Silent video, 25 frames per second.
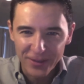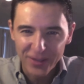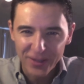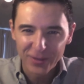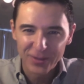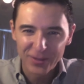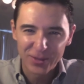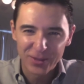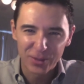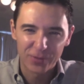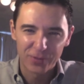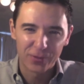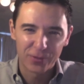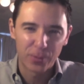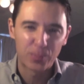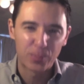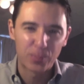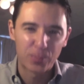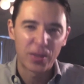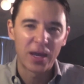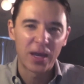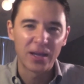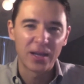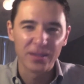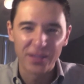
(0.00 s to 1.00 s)
know, sort of
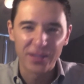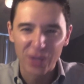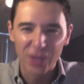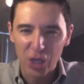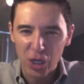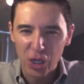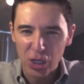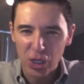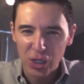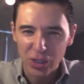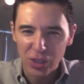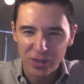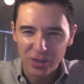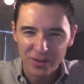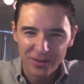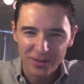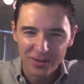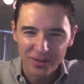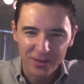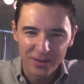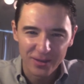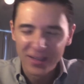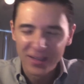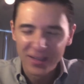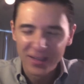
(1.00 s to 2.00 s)
repelling
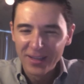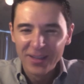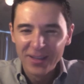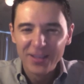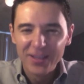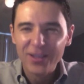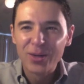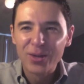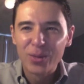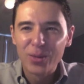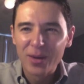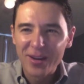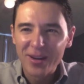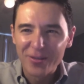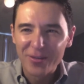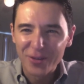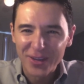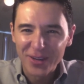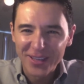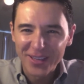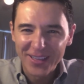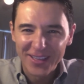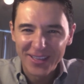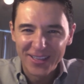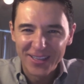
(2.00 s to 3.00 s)
her, or, you know, whatever
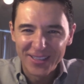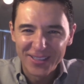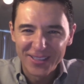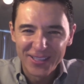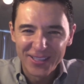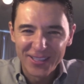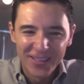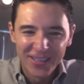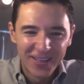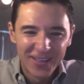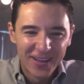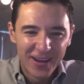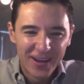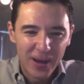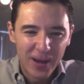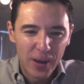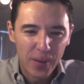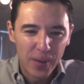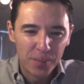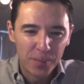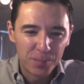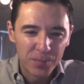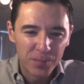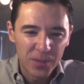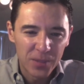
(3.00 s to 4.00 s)
it is. Yeah. Uh,
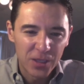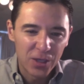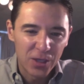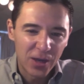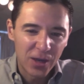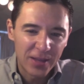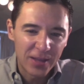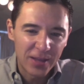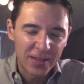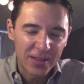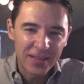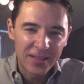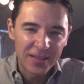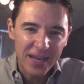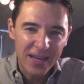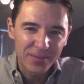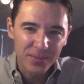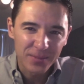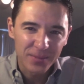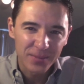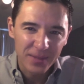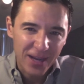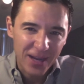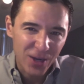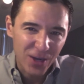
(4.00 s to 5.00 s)
you know, I think that
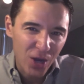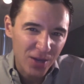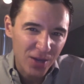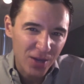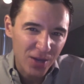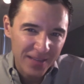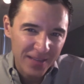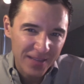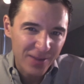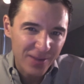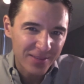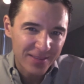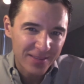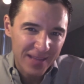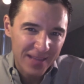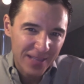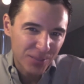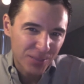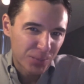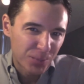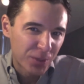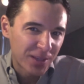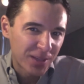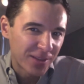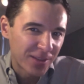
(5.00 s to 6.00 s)
that that
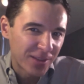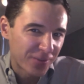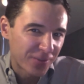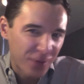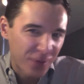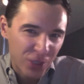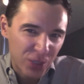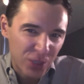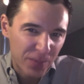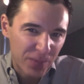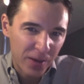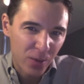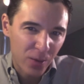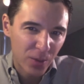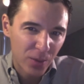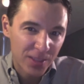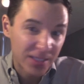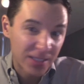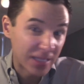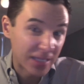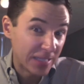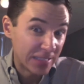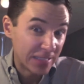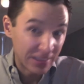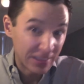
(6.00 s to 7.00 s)
that's putting the friendship at risk
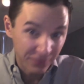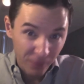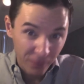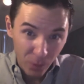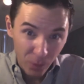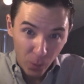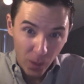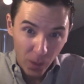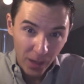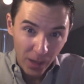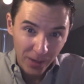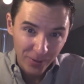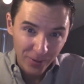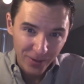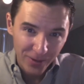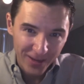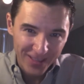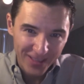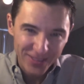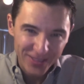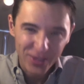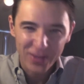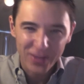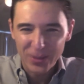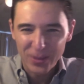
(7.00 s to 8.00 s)
in a different way, yeah.
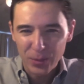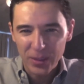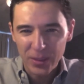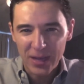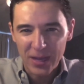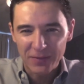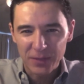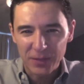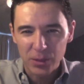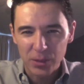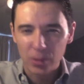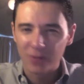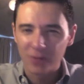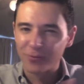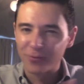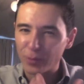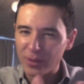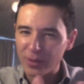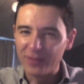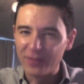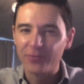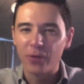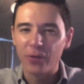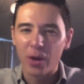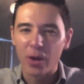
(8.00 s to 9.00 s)
right? So I think we have to sort of
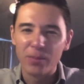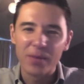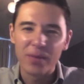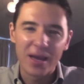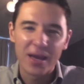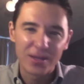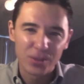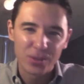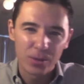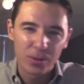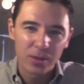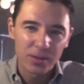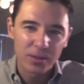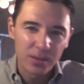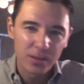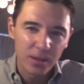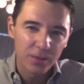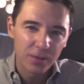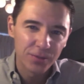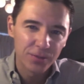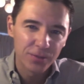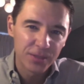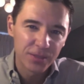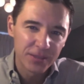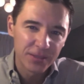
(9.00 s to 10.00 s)
reframe that to ourselves.